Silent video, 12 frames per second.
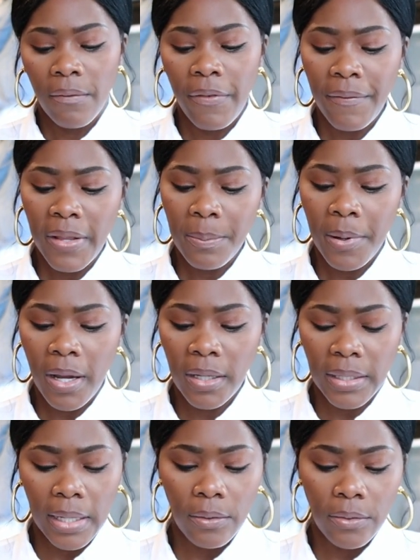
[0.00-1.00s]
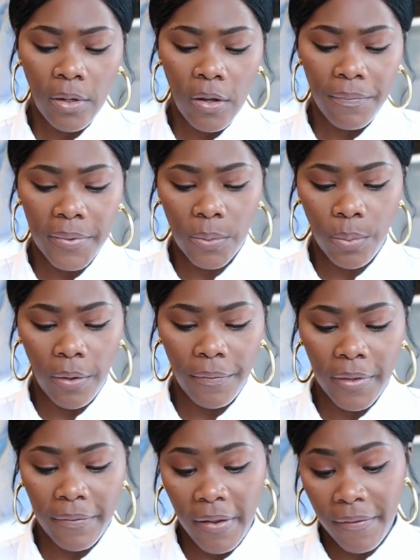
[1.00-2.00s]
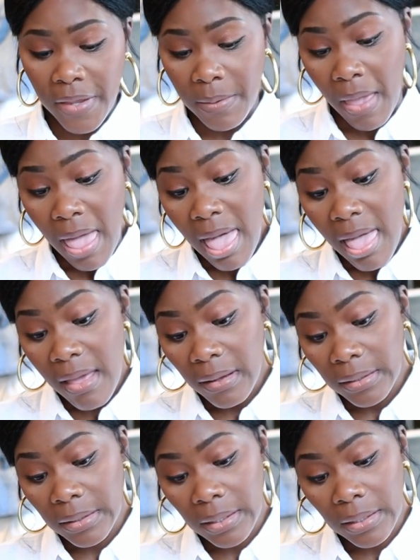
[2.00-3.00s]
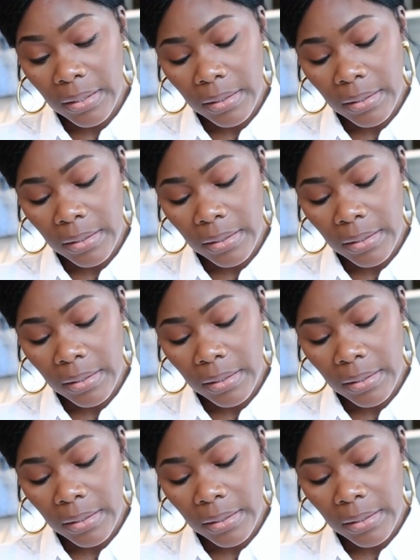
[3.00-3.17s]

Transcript: 50 bucks, I don't know if it's worth the 50 bucks.